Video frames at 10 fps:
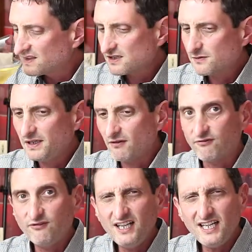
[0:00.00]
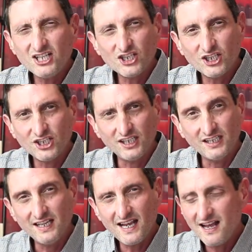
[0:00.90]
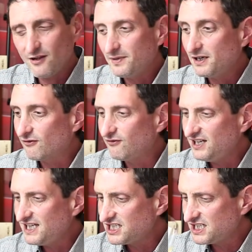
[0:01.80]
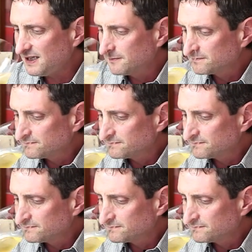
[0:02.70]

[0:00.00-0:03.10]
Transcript: There's a bit of lychee, yeah, a bit of lychee,